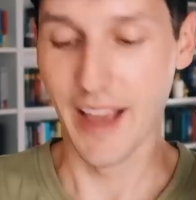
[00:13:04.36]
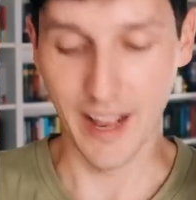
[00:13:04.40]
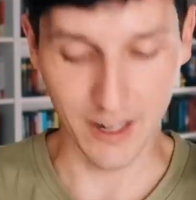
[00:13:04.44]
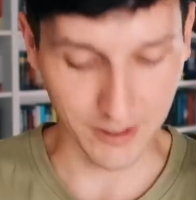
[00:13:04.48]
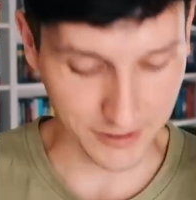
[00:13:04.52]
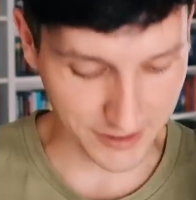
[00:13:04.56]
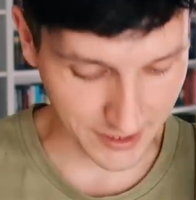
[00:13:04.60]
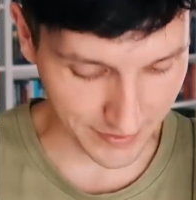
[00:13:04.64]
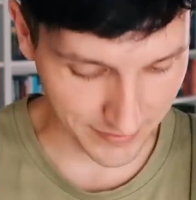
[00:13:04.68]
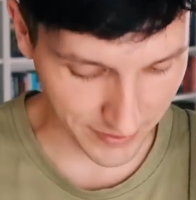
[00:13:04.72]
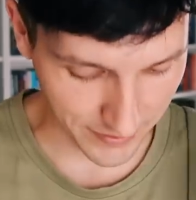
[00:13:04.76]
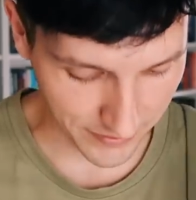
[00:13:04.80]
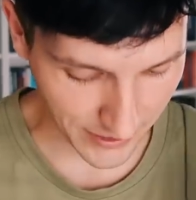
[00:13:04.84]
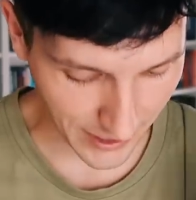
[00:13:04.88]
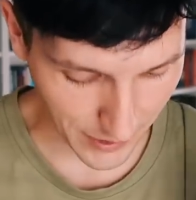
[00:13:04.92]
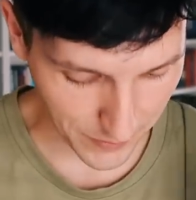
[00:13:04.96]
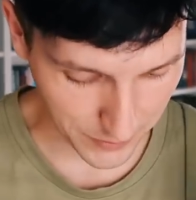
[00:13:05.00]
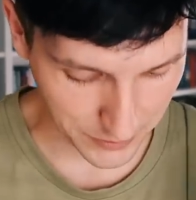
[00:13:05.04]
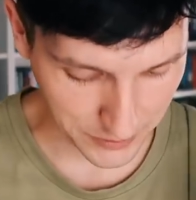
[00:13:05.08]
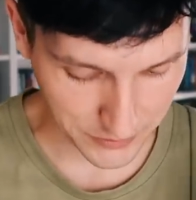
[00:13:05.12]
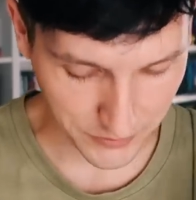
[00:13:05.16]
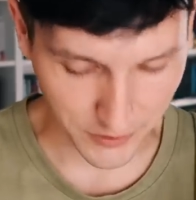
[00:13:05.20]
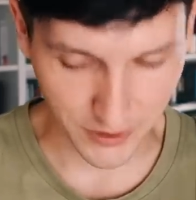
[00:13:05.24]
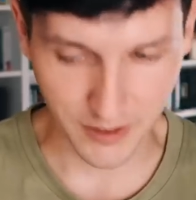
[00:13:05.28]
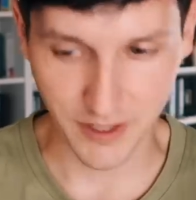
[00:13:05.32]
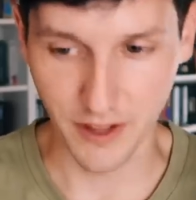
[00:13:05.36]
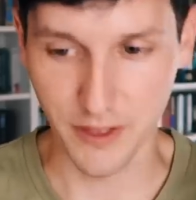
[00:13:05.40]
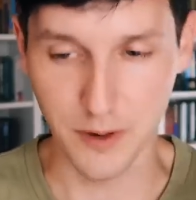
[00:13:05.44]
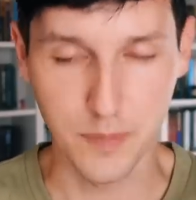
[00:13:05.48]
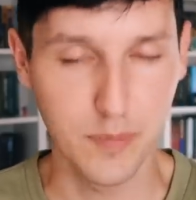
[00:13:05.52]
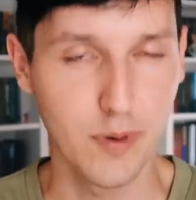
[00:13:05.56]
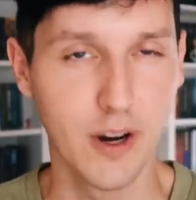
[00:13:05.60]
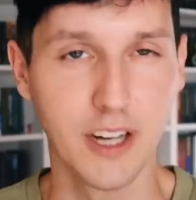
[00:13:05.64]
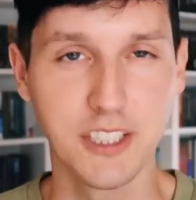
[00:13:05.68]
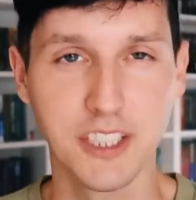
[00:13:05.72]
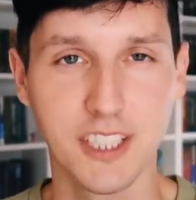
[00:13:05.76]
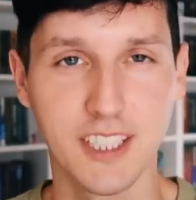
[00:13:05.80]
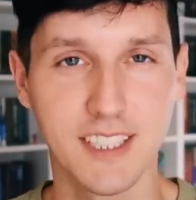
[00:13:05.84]
I'll save the flowers for another
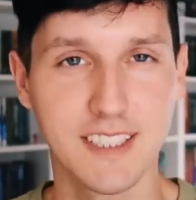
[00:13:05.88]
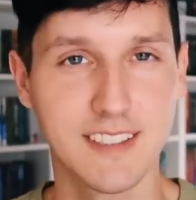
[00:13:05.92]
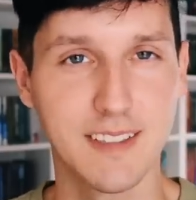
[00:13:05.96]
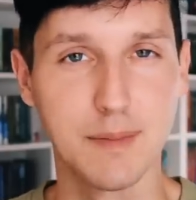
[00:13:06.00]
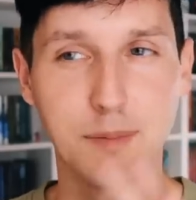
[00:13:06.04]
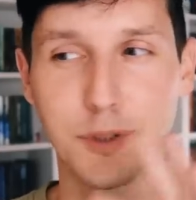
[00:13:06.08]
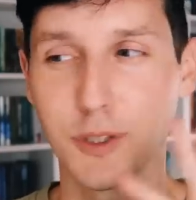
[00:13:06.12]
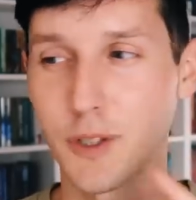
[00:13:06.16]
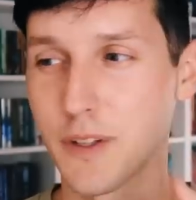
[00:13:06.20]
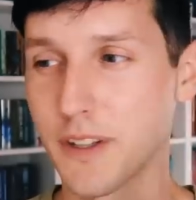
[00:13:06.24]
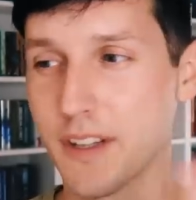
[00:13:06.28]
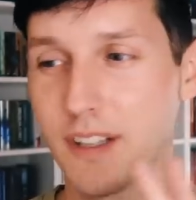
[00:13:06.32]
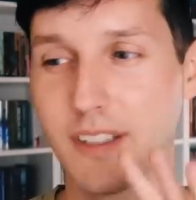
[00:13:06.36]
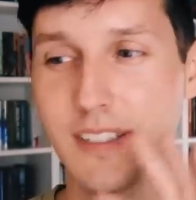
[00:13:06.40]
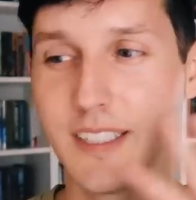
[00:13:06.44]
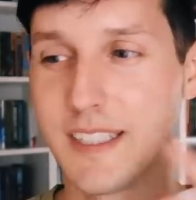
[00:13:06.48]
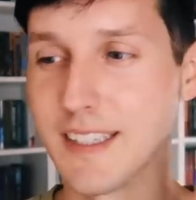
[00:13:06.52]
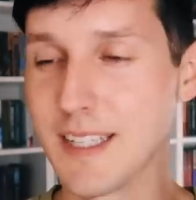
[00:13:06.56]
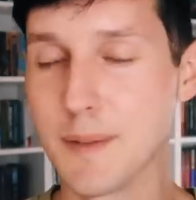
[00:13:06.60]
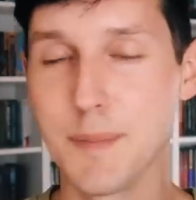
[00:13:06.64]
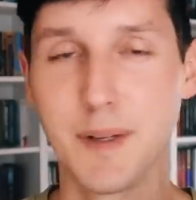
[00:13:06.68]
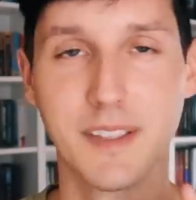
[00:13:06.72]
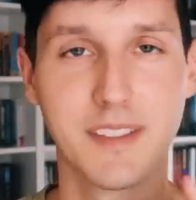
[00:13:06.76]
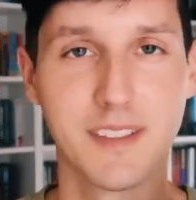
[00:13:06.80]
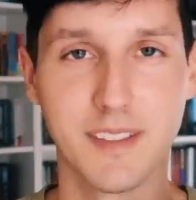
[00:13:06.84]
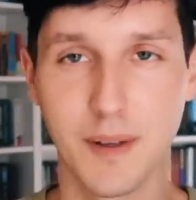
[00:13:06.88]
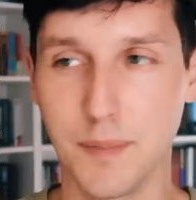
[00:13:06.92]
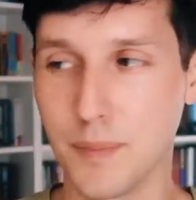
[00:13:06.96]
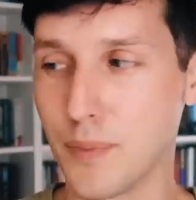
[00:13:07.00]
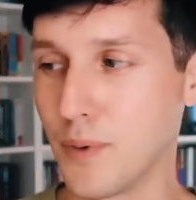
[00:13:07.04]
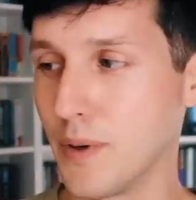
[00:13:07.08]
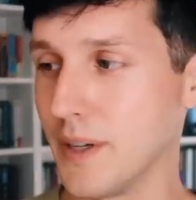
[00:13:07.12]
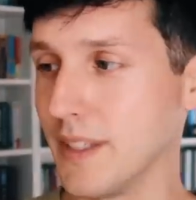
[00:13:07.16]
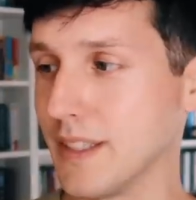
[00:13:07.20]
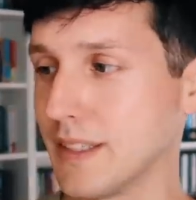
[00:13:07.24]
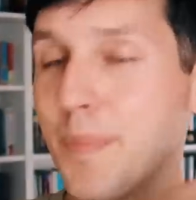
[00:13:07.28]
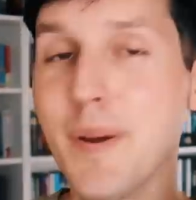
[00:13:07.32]
project because I'm sure that I'll need them at some point.